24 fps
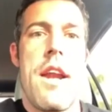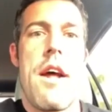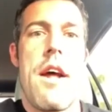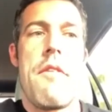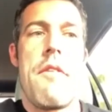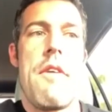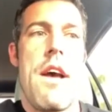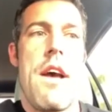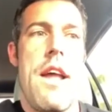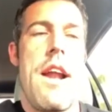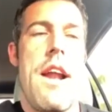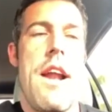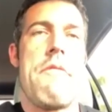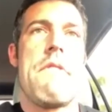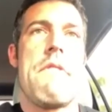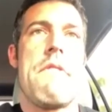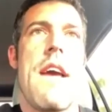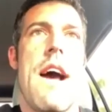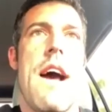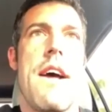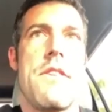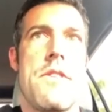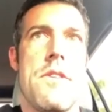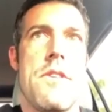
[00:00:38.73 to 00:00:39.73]
I've
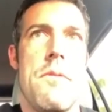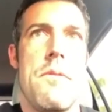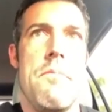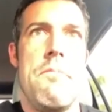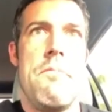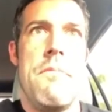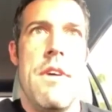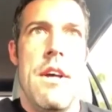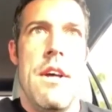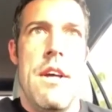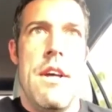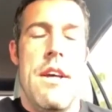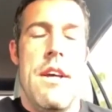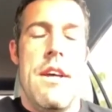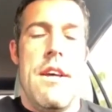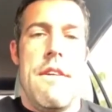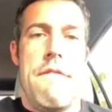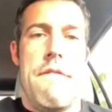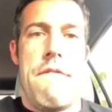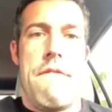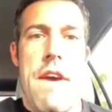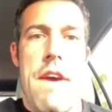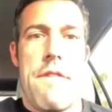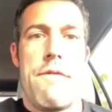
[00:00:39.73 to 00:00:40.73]
got some
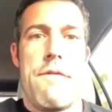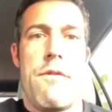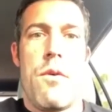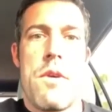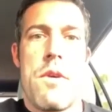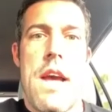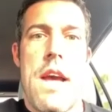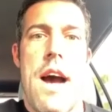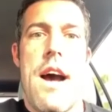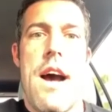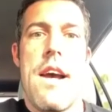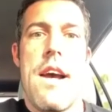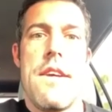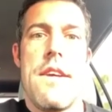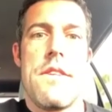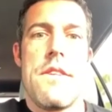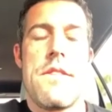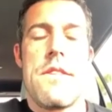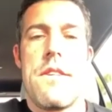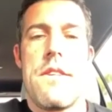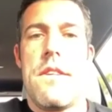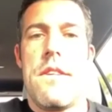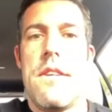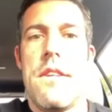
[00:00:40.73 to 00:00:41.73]
faithful
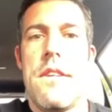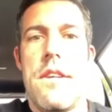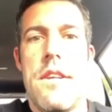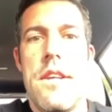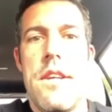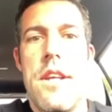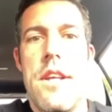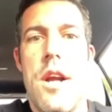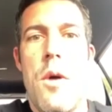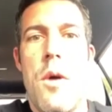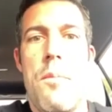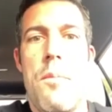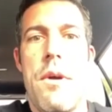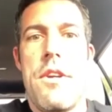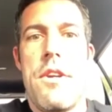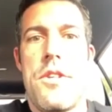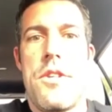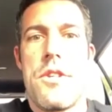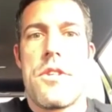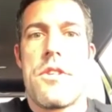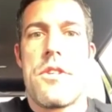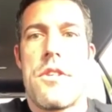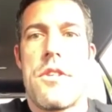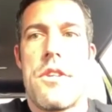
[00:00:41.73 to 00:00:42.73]
guys, you know, but
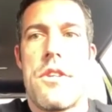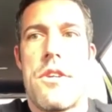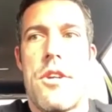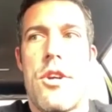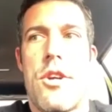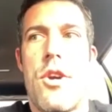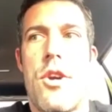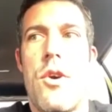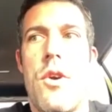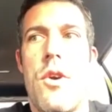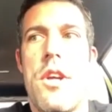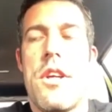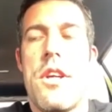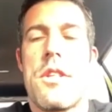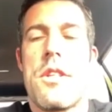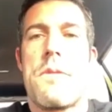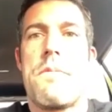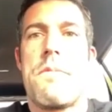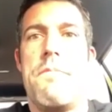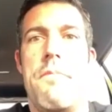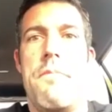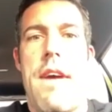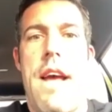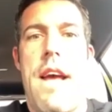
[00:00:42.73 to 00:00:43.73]
just curious
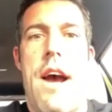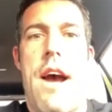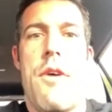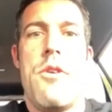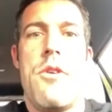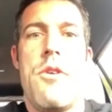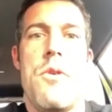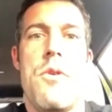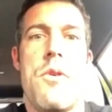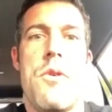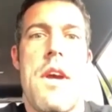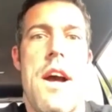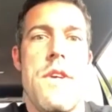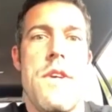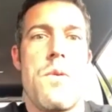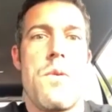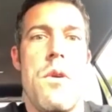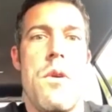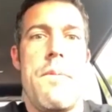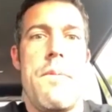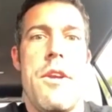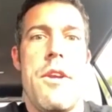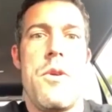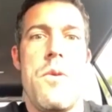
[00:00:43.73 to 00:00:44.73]
how you guys
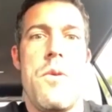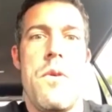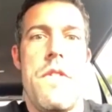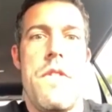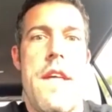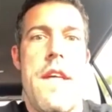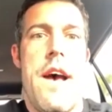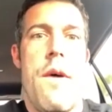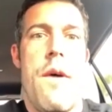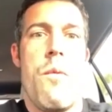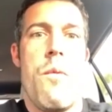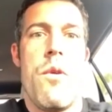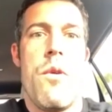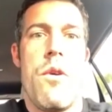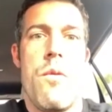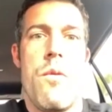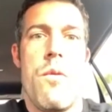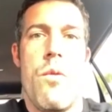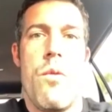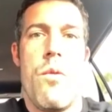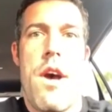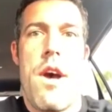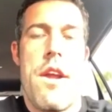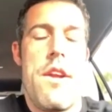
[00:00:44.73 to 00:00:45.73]
went about doing that.
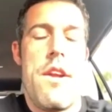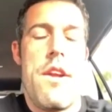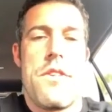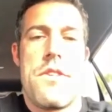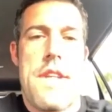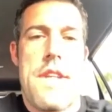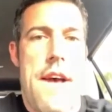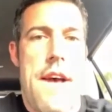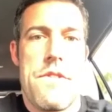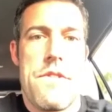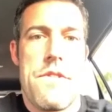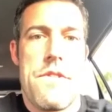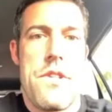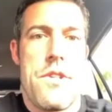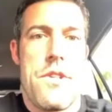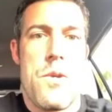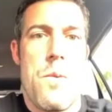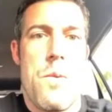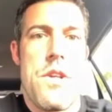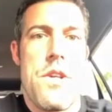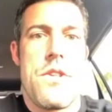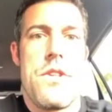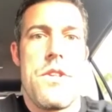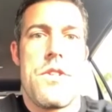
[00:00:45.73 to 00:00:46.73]
We're not in a staff
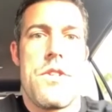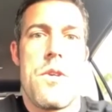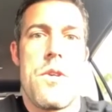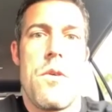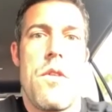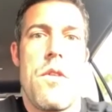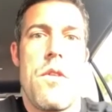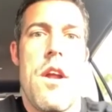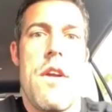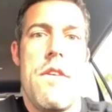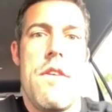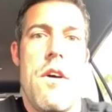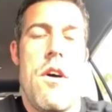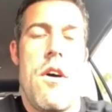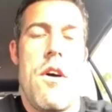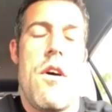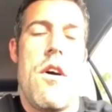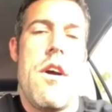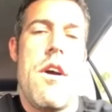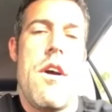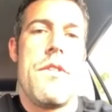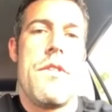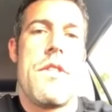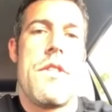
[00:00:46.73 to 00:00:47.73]
situation, so
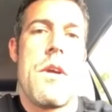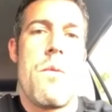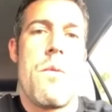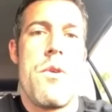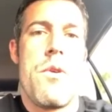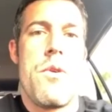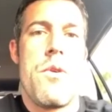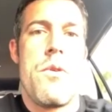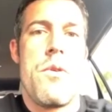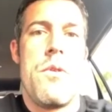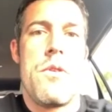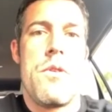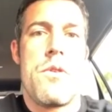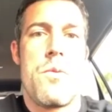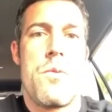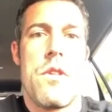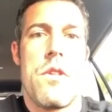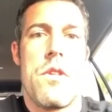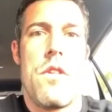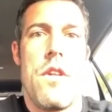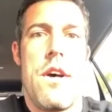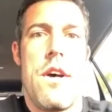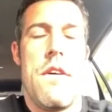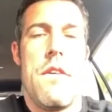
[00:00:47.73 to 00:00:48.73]
everything we're doing is
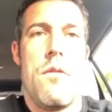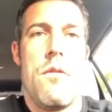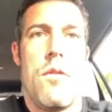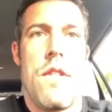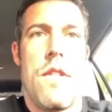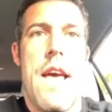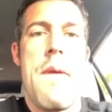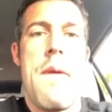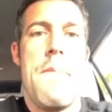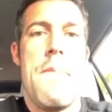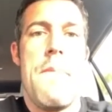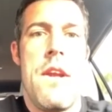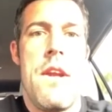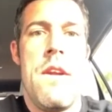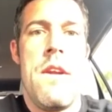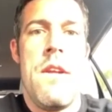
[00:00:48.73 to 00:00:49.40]
with laymen.